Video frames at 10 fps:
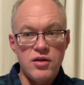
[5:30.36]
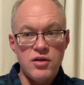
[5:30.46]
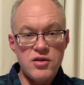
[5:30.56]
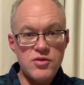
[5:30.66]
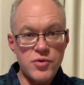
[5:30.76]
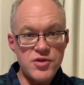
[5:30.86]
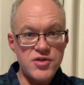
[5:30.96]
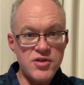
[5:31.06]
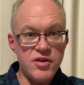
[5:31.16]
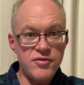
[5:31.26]
This was a
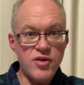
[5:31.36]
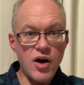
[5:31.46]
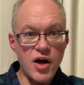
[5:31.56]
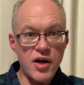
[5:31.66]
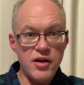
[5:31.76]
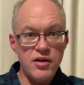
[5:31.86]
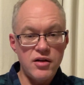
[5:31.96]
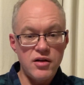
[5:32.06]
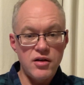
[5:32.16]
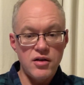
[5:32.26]
son of God.
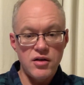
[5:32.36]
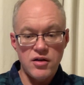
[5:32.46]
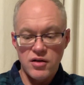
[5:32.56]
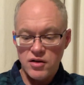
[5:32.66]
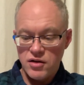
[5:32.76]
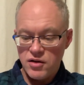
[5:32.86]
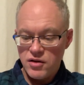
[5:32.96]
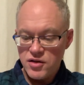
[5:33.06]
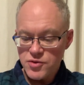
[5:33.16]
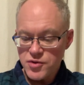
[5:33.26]

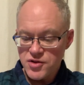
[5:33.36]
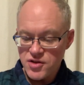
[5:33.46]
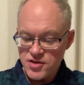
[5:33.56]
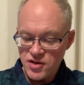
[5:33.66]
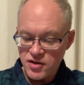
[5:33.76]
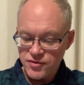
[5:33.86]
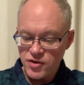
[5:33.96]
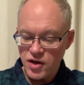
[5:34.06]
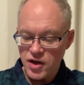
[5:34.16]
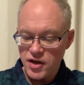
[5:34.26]
This was the son of
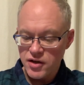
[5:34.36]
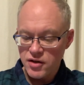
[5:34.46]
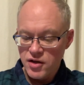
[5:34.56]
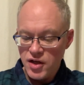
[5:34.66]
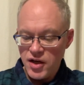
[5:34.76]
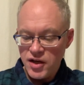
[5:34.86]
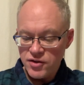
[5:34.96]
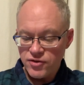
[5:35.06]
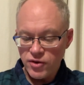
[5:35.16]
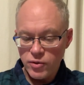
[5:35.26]
God. And
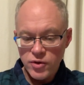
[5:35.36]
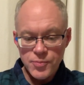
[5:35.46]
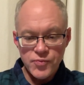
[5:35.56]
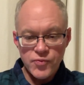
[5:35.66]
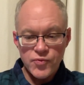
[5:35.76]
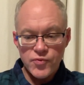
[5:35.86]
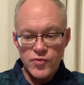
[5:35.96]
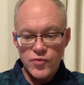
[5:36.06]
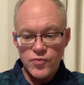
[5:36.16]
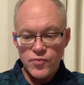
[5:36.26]
so
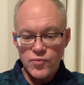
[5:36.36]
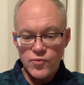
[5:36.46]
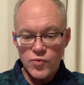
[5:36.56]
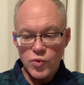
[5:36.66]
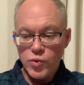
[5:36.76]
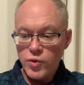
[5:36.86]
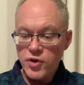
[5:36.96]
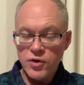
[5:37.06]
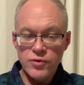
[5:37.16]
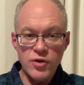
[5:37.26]
we
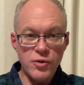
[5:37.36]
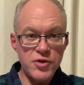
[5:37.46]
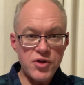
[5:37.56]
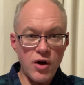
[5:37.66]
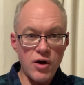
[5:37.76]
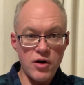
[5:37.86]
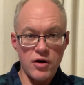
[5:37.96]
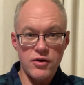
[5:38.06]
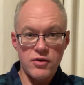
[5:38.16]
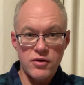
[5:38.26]
don't know his
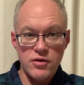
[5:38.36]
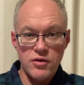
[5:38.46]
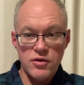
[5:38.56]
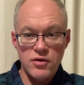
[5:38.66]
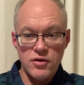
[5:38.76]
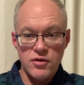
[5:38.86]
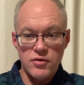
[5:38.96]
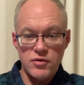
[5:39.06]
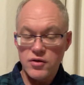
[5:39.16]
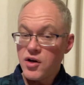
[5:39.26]
heart.
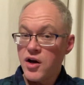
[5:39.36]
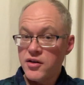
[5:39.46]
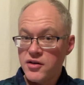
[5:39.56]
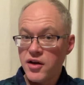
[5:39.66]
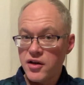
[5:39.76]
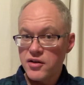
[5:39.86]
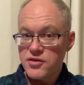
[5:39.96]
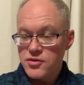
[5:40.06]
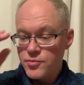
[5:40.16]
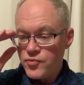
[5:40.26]
God
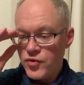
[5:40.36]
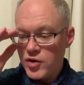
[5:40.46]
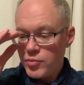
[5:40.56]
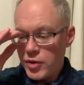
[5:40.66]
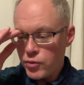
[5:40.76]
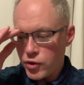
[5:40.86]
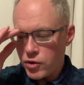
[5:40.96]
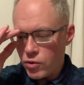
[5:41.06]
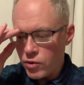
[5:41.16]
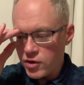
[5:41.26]
does. But
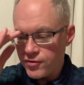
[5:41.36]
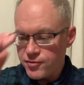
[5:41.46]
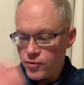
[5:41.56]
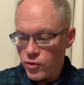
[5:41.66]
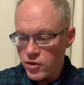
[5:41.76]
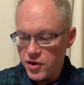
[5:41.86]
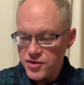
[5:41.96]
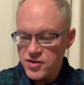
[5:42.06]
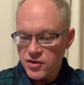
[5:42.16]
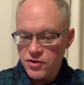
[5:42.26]
recorded for
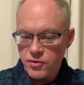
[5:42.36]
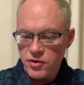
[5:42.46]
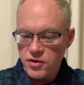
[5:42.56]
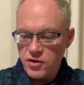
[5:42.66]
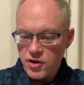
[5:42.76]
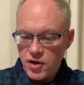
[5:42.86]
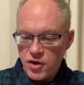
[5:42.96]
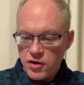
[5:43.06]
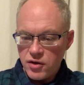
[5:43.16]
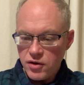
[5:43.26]
us in three,
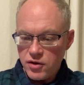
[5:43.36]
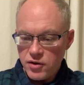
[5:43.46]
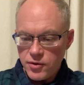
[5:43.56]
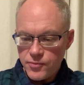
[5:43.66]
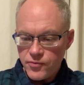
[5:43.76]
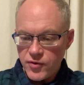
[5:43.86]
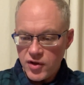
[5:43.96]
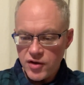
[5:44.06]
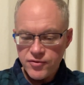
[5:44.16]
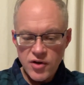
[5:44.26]
uh,
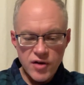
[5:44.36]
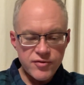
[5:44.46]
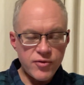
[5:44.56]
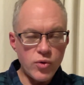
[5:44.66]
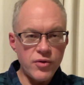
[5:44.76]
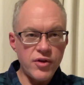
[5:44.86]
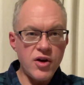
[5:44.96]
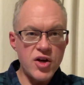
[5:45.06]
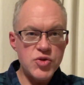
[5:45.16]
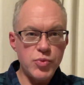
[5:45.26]
if not four, of the
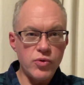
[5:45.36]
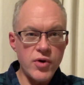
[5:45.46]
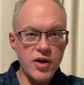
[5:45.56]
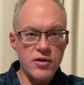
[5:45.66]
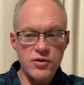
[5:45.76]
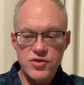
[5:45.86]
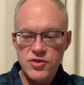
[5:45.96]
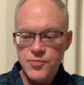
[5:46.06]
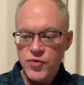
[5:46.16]
gospel records